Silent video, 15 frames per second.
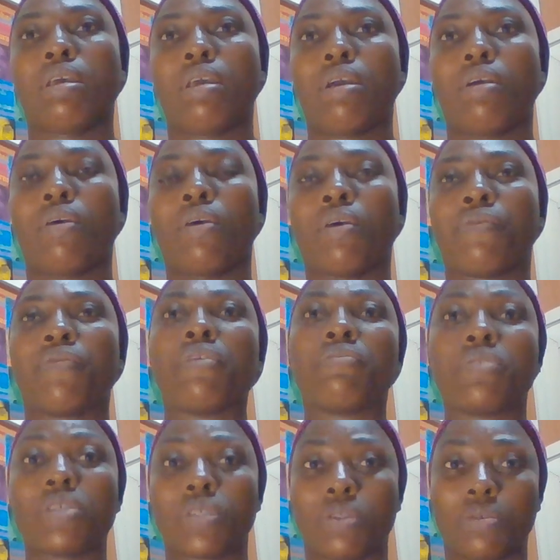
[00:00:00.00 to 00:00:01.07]
or
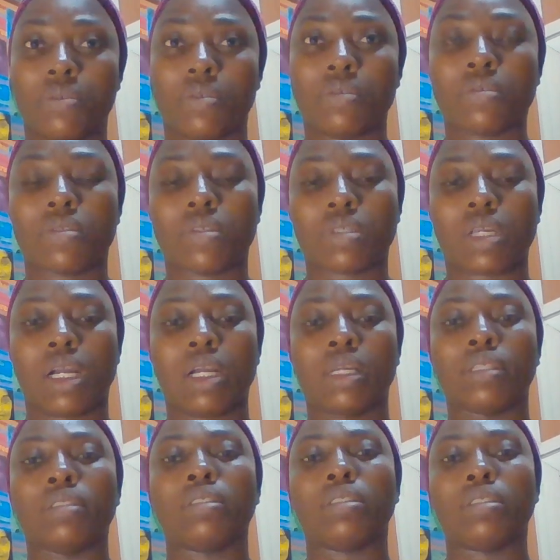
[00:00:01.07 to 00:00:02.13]
50 students
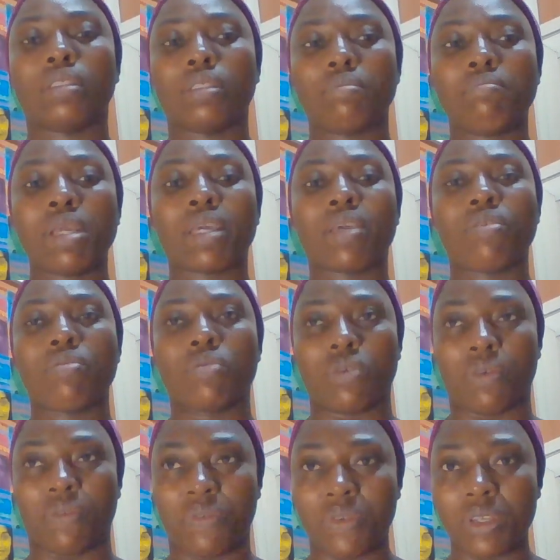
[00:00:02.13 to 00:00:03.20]
can make use
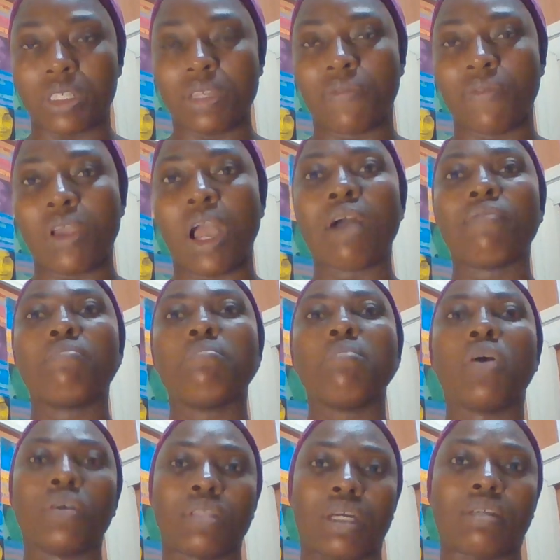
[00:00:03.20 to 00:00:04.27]
of it. If you have
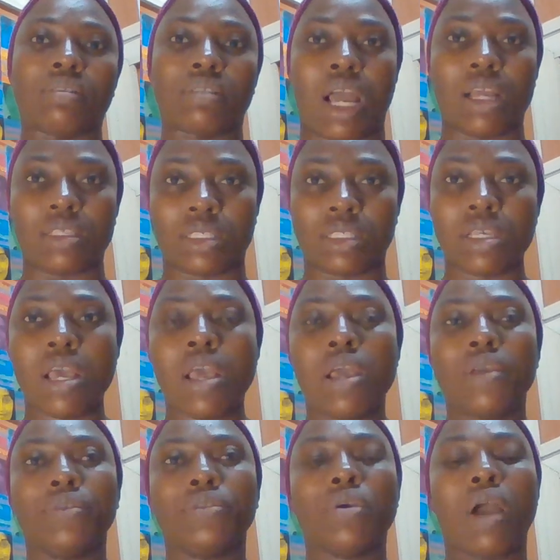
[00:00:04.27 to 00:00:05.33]
more than that,
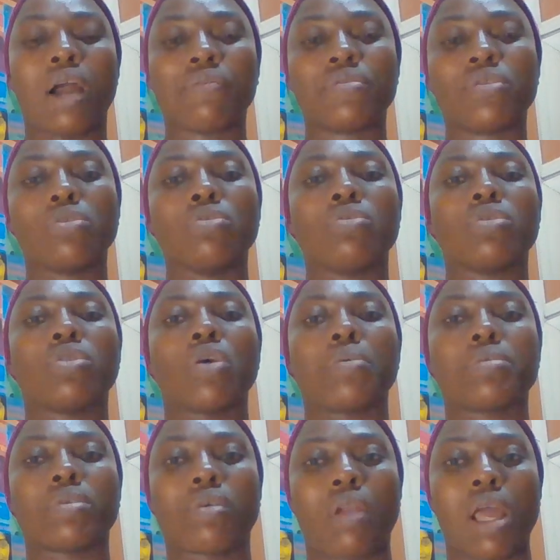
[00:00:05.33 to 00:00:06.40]
you have to
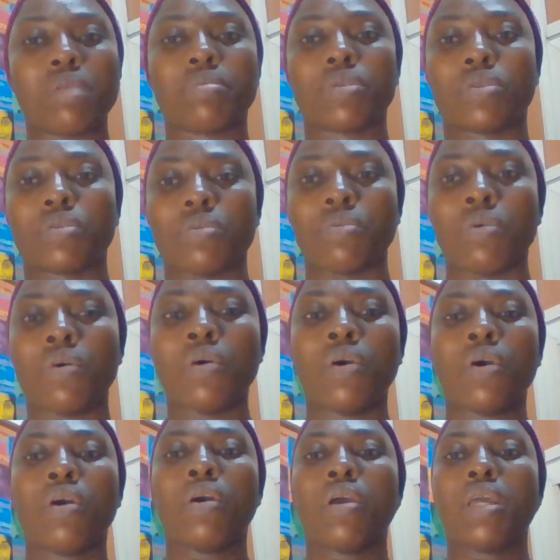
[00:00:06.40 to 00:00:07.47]
subscribe to
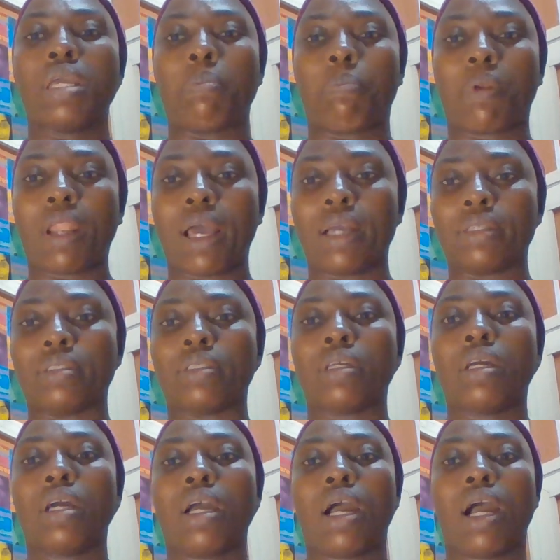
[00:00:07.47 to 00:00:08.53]
a plan,
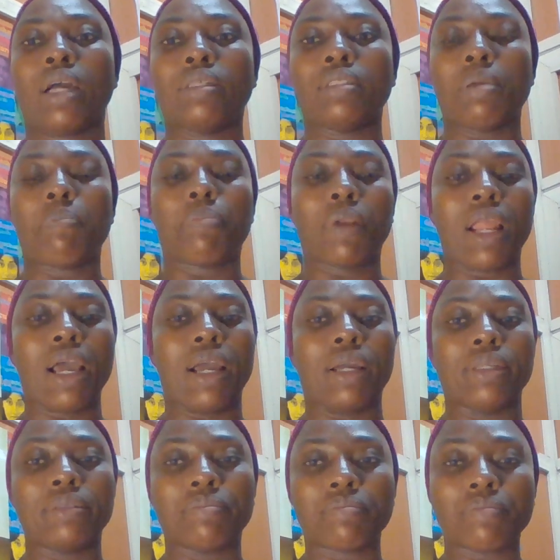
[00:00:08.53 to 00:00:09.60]
and the
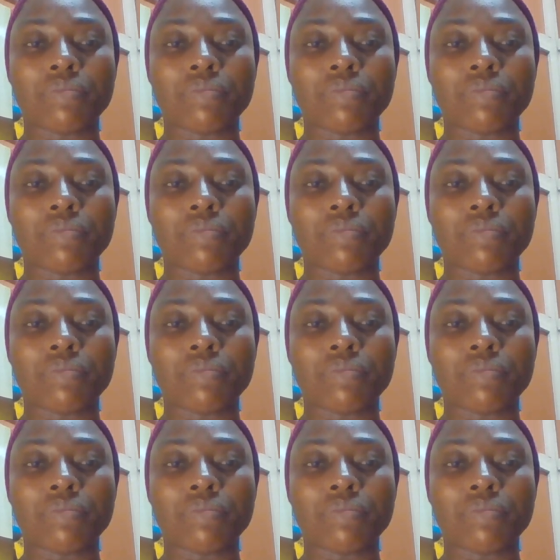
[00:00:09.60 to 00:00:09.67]
plan